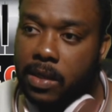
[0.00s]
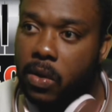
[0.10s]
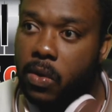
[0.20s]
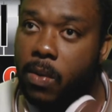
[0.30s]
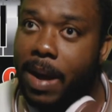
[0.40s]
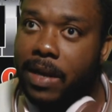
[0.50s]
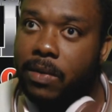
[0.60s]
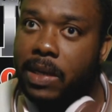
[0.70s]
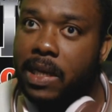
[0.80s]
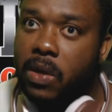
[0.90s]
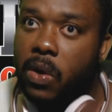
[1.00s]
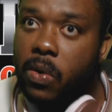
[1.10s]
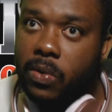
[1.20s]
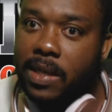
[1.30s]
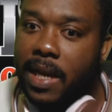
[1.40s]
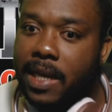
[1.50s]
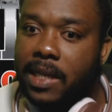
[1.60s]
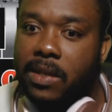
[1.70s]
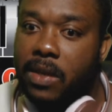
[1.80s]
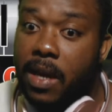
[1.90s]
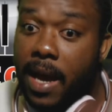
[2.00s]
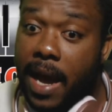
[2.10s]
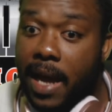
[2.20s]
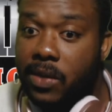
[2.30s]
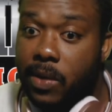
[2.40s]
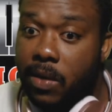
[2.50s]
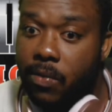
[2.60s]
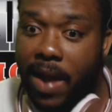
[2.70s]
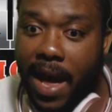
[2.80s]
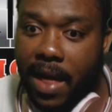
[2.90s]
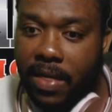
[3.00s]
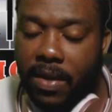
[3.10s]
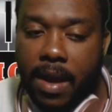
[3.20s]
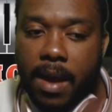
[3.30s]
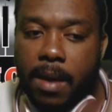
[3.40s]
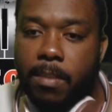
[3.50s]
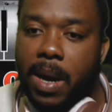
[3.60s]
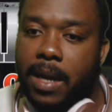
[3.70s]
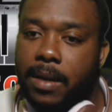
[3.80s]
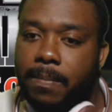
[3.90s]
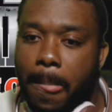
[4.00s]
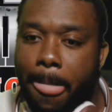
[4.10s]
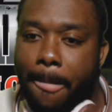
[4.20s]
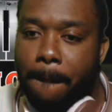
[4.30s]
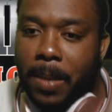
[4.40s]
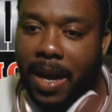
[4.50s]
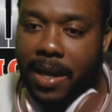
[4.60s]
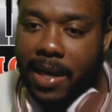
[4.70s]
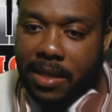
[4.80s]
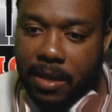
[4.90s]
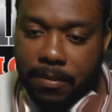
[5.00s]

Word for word: So nobody really knows that he's actually Wrath. But I guess,